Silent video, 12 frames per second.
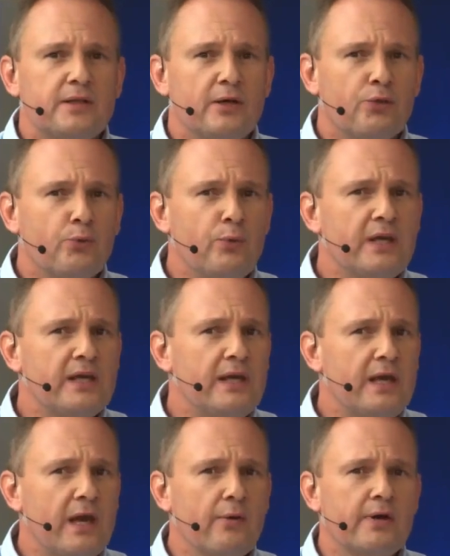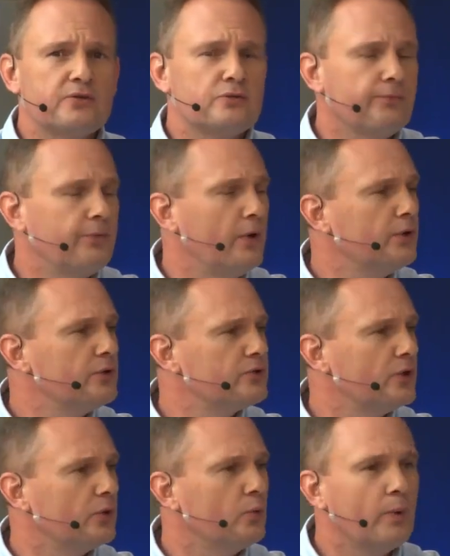there are three key areas to
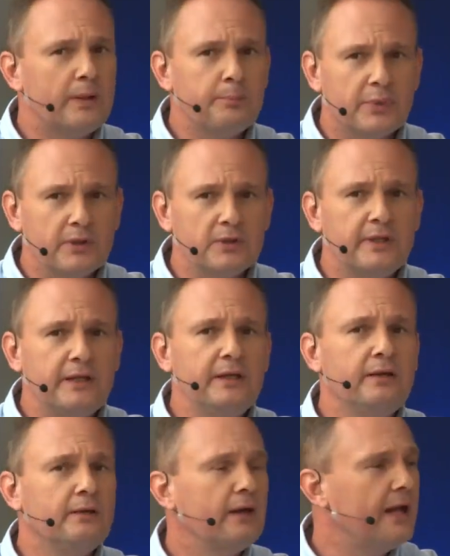focus on when building